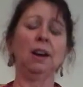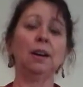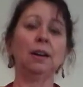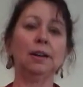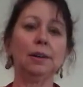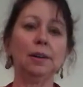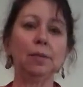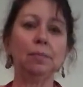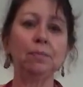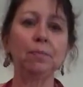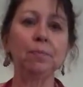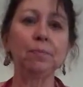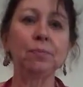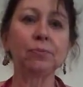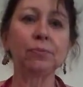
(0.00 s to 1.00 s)

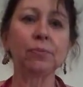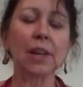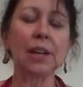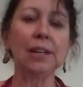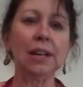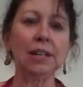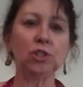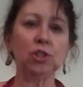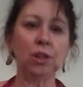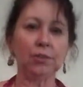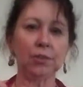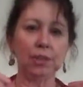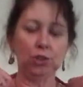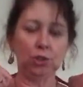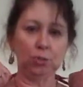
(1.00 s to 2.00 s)
And actually, I
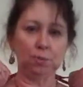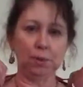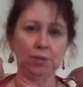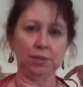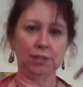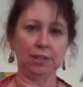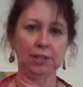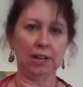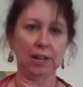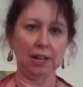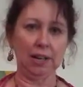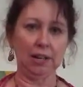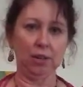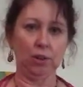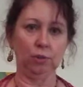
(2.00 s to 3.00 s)
think you're supposed to
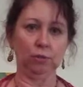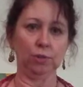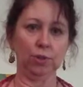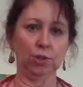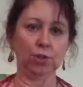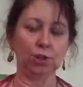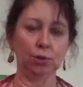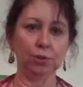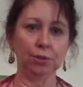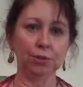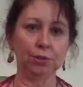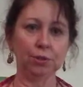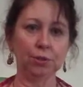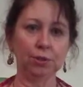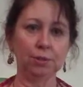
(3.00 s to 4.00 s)
tie over the
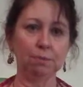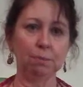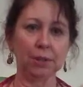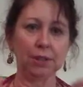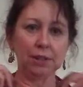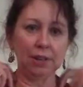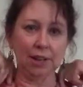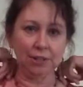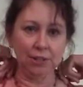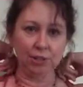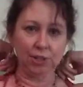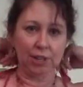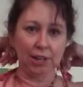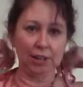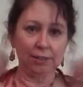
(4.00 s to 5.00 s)
shoulders, but I
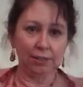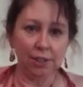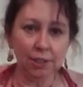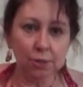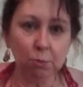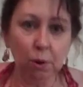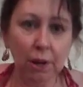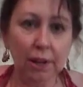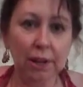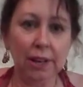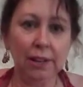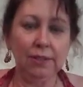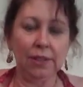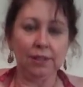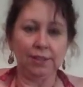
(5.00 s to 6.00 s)
just tied it this way
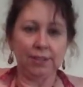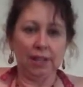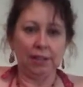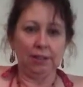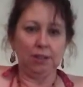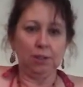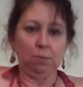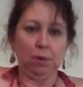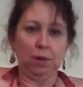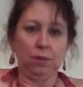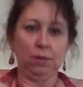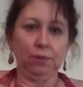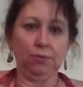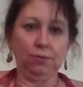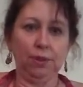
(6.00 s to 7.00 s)
and then tied this part
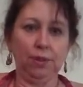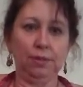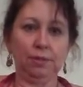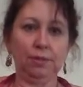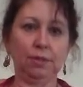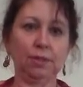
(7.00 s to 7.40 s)
in the front.